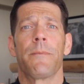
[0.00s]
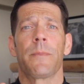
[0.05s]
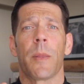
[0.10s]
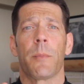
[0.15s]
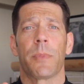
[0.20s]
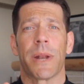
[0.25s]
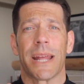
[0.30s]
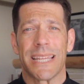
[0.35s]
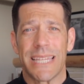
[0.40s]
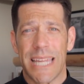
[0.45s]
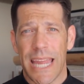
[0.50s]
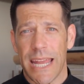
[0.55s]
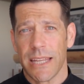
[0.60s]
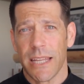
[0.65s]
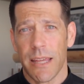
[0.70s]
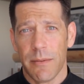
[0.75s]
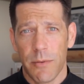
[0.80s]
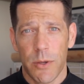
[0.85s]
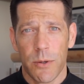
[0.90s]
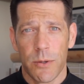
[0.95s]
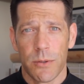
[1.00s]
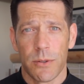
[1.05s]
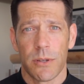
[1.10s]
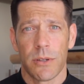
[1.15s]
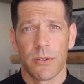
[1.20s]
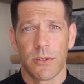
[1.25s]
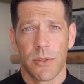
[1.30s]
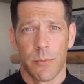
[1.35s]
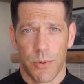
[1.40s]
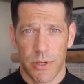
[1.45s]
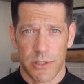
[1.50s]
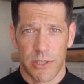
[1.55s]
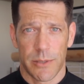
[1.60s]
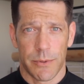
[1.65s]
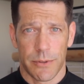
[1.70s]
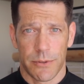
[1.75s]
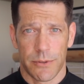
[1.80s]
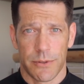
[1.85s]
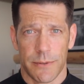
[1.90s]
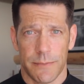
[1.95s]
But I can give you some
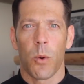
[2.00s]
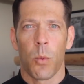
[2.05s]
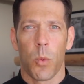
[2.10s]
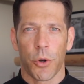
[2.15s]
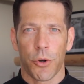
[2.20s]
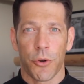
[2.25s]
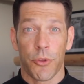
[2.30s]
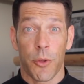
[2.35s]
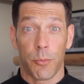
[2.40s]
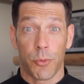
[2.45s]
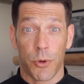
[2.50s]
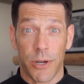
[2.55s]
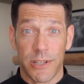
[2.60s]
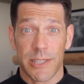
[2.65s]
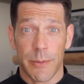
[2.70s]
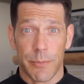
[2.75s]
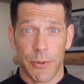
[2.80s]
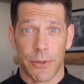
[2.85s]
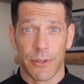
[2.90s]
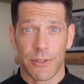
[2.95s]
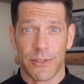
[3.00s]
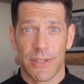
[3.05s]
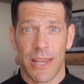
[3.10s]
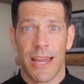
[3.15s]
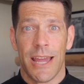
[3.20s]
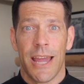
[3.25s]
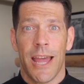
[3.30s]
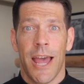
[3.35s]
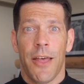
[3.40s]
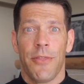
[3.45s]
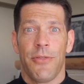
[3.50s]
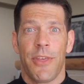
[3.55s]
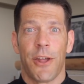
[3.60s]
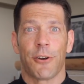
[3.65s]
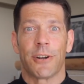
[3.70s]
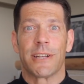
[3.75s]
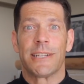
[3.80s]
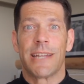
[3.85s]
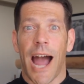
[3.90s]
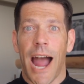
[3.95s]
principles. What are the principles that are
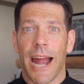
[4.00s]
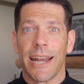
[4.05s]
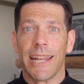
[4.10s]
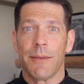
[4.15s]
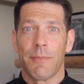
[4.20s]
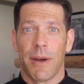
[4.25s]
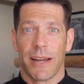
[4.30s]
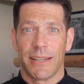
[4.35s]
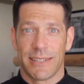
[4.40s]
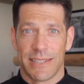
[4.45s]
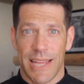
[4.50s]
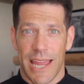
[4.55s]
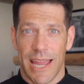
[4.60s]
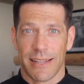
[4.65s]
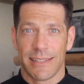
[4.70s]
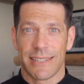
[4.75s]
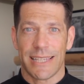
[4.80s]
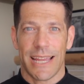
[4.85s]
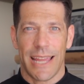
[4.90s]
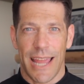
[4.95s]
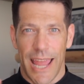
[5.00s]
guiding my stance?